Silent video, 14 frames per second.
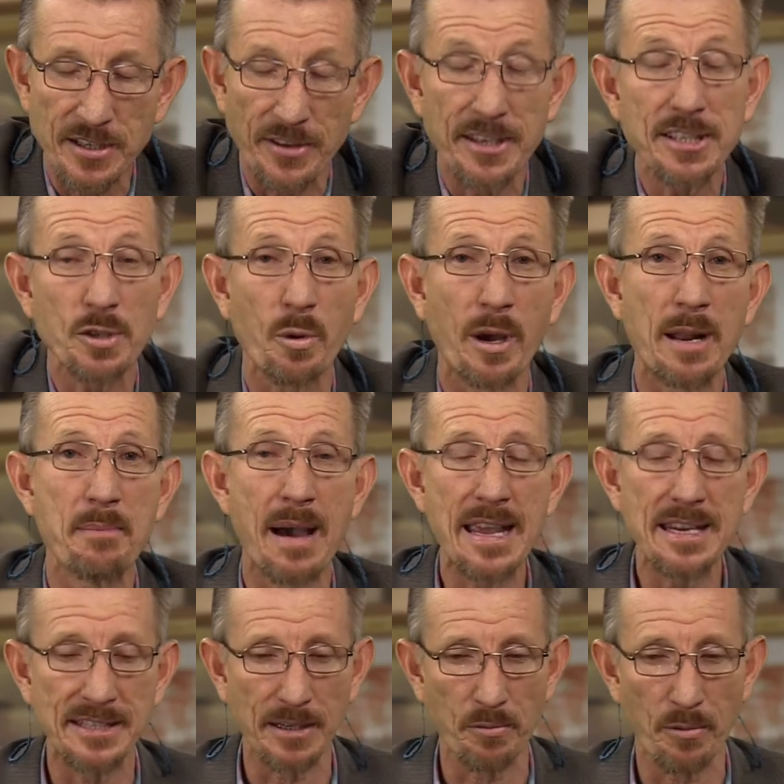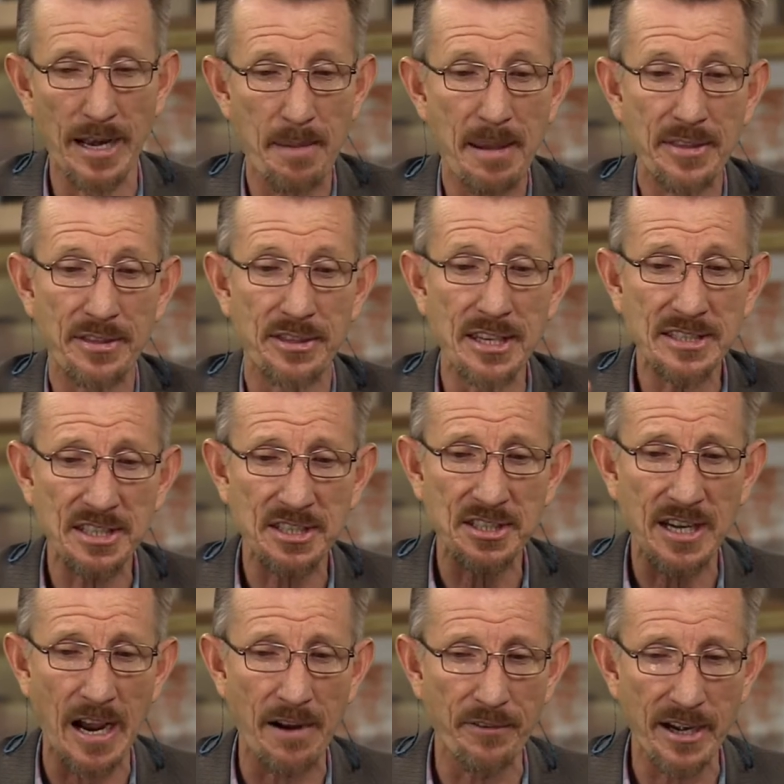So this is quite amazing. When I made this
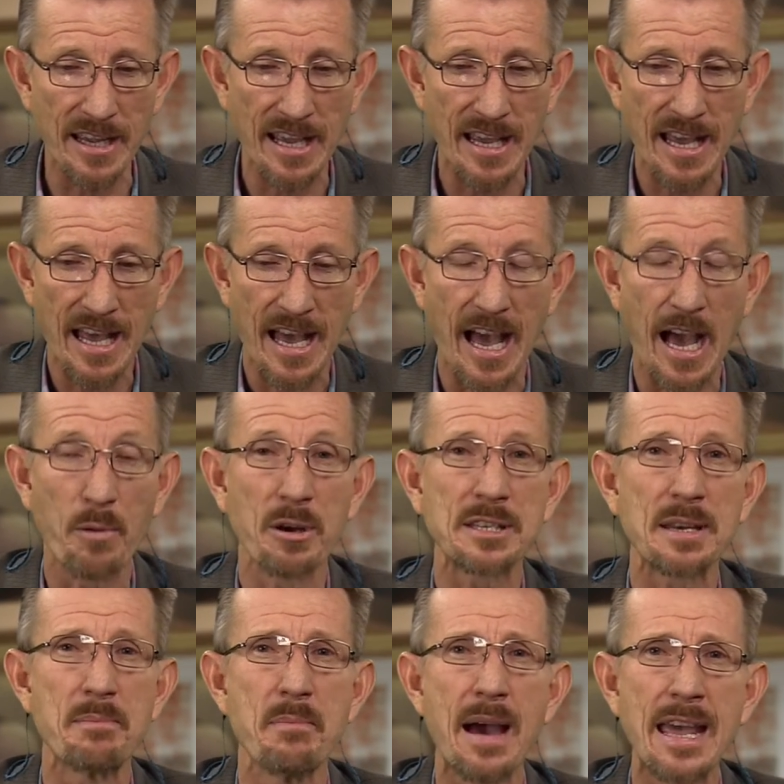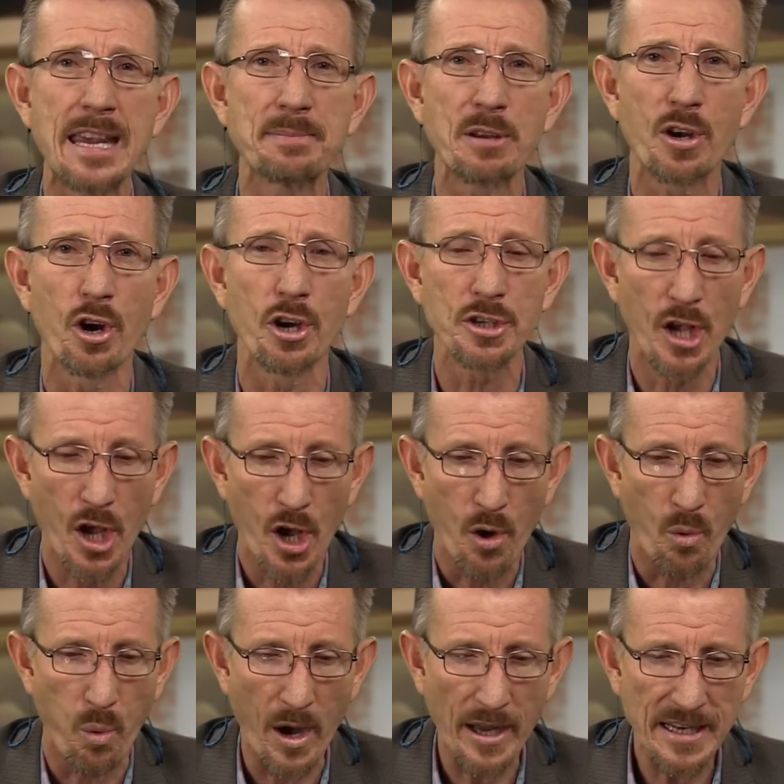discovery, I was amazed, because
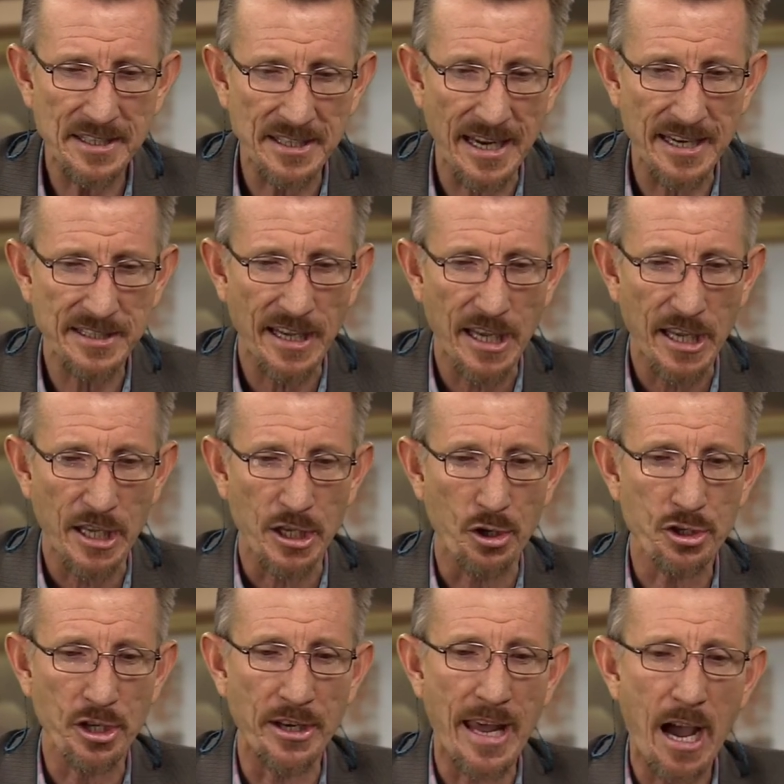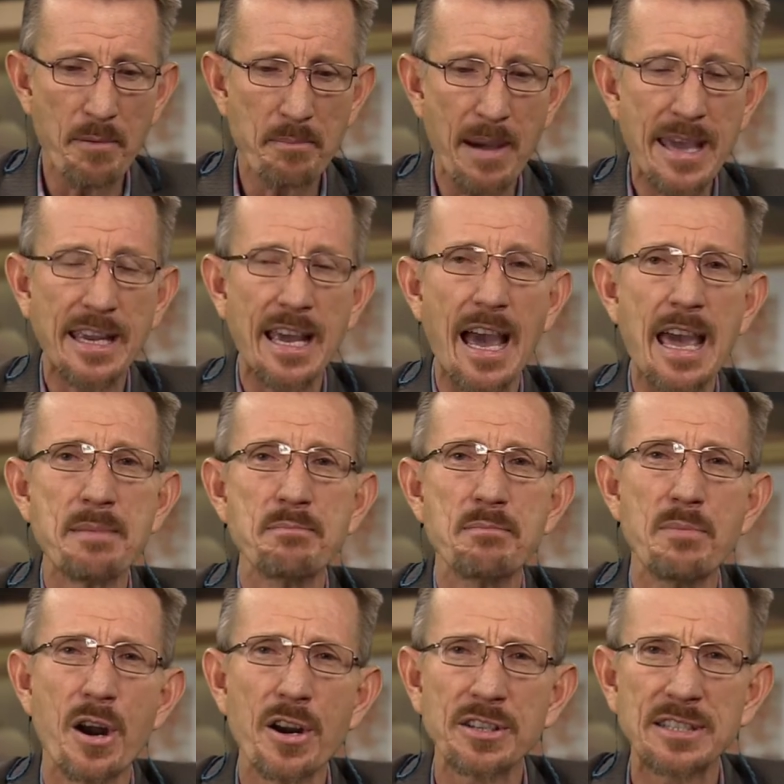what it says, you shall now make a
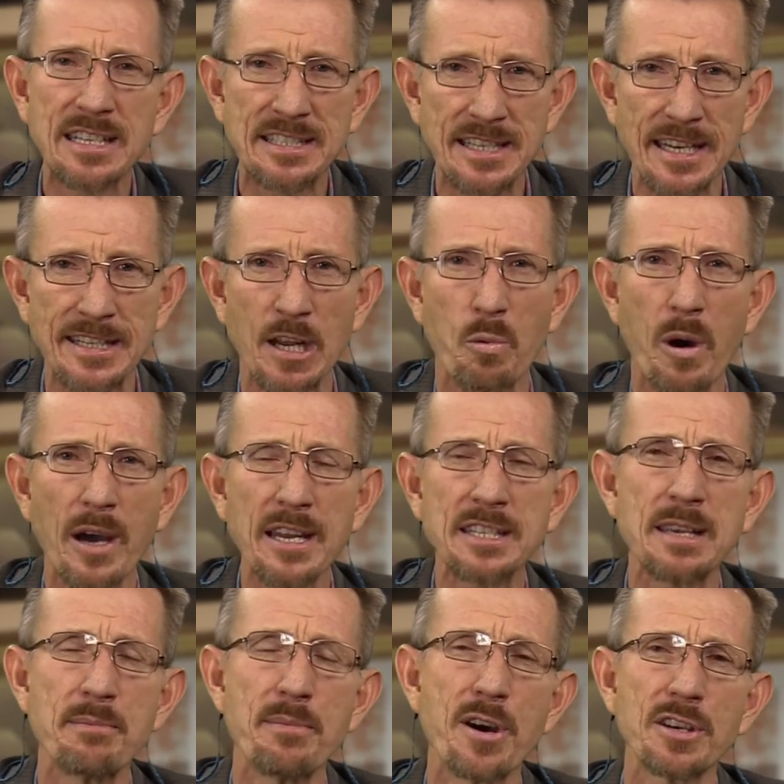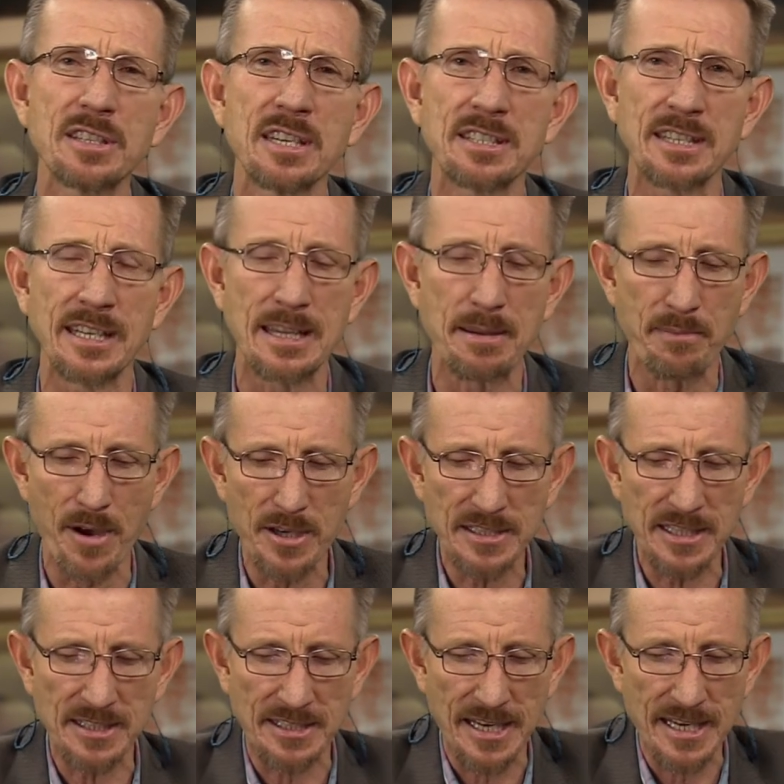mercy seat. Now, what is the mercy seat? The
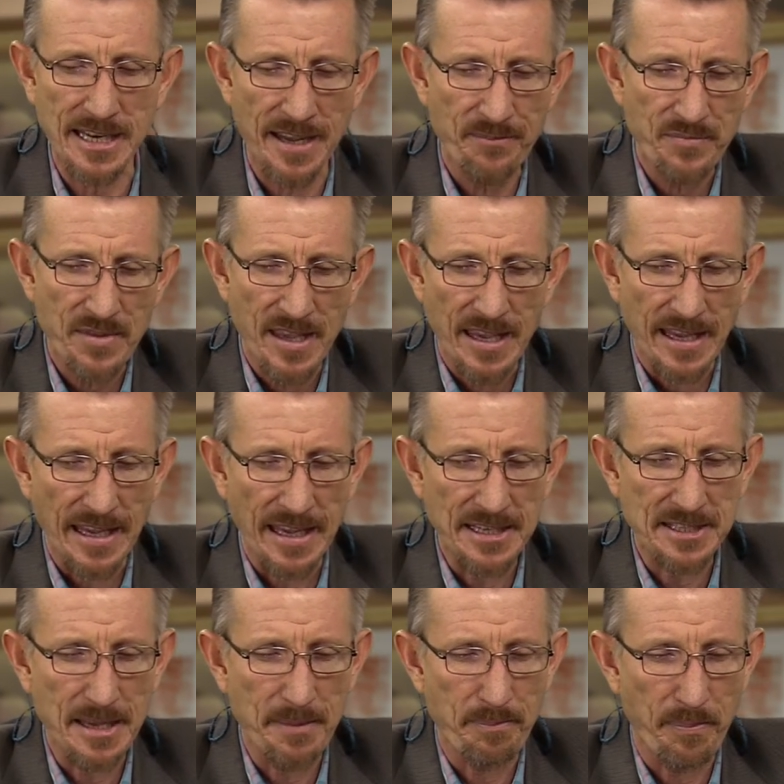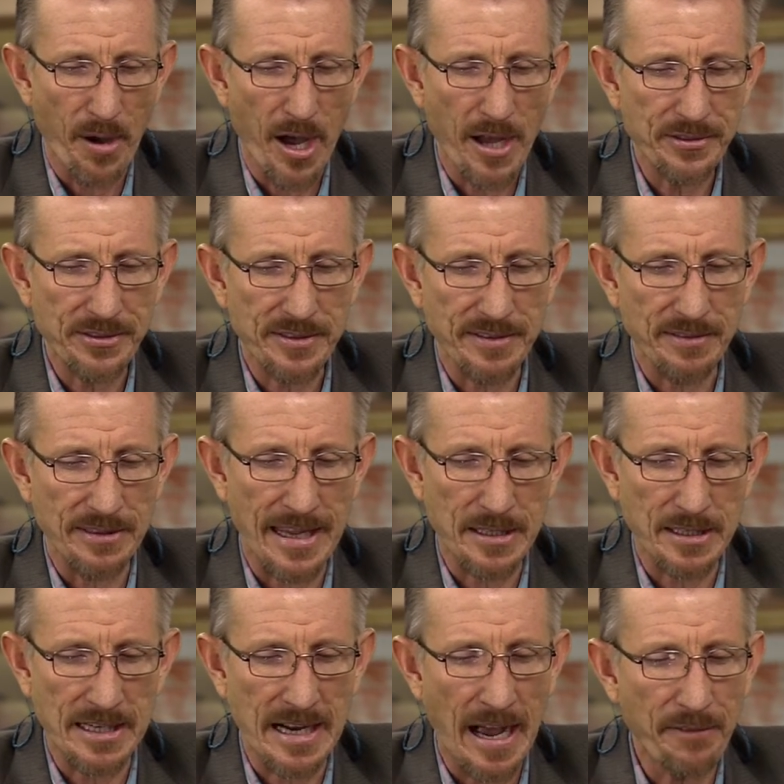mercy seat is the part
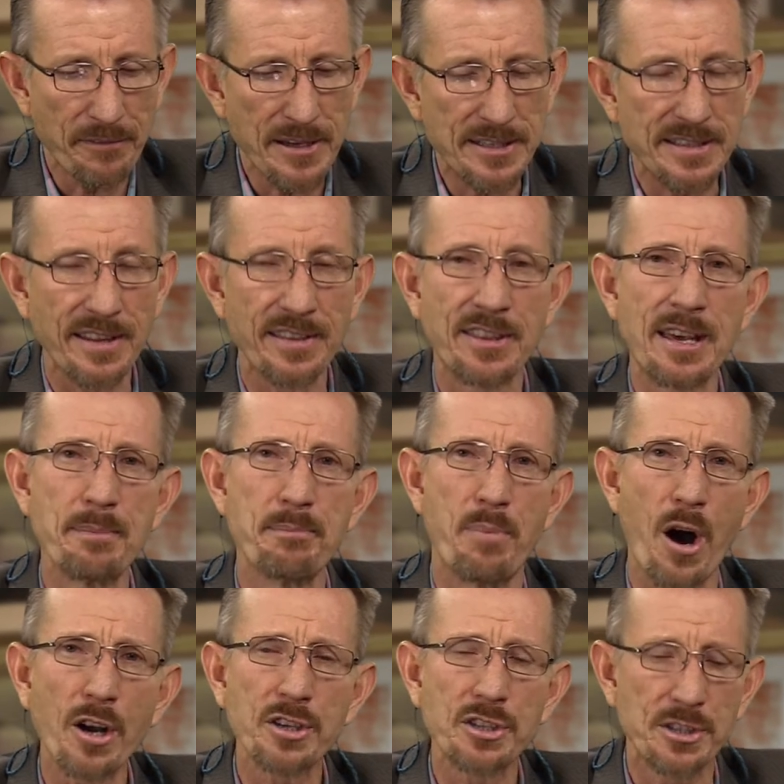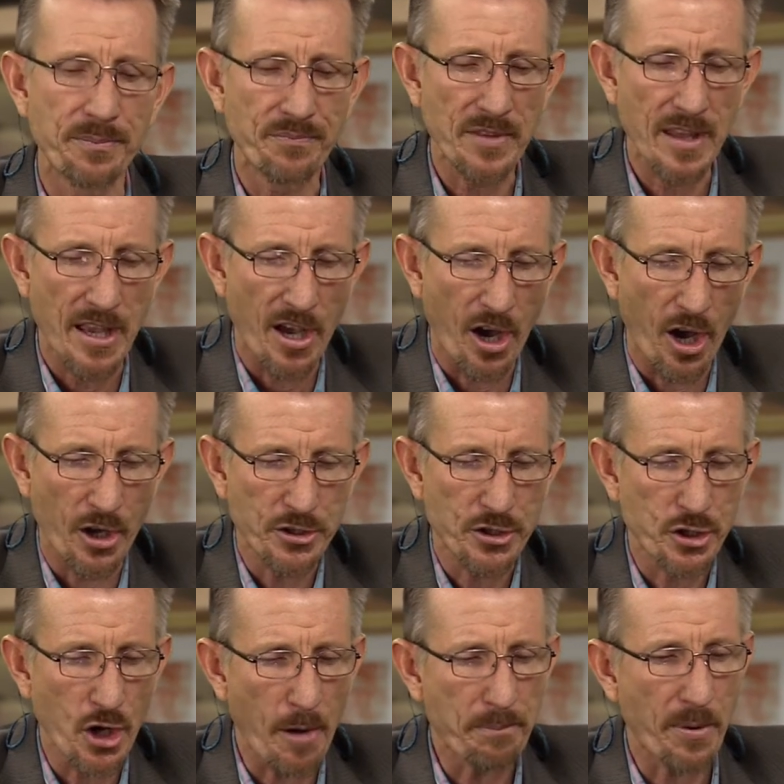that covered the box on
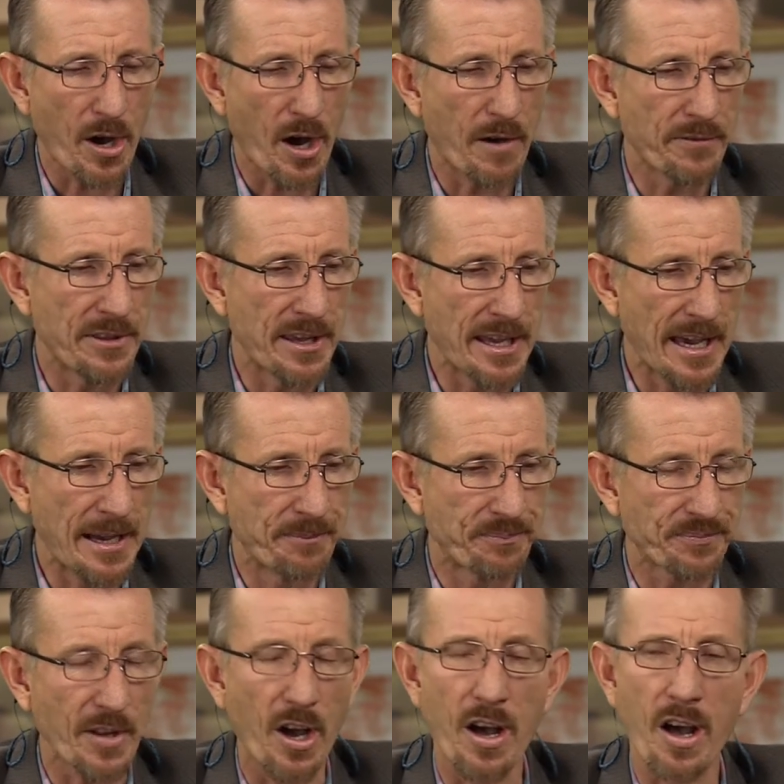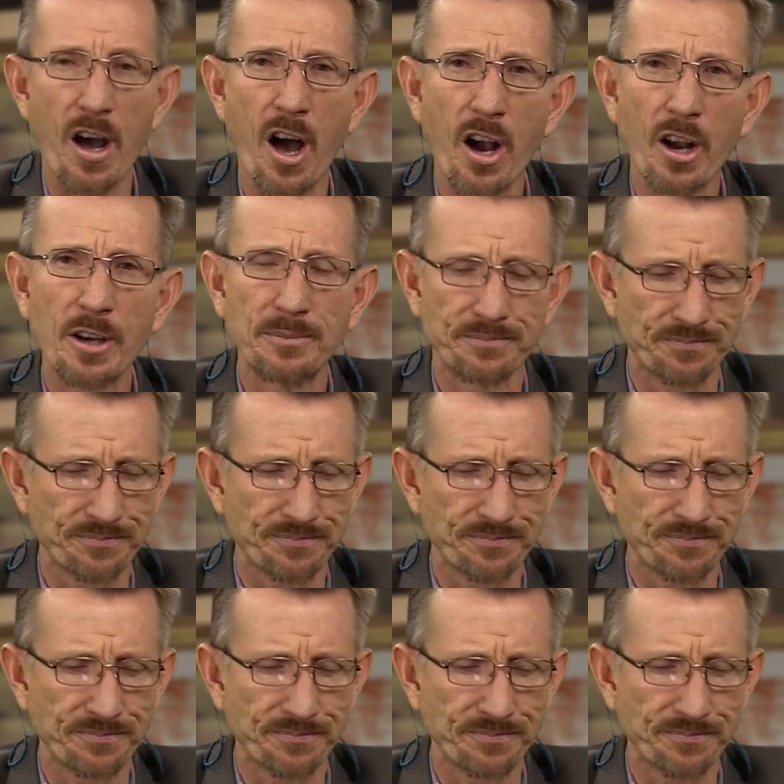top of the ark.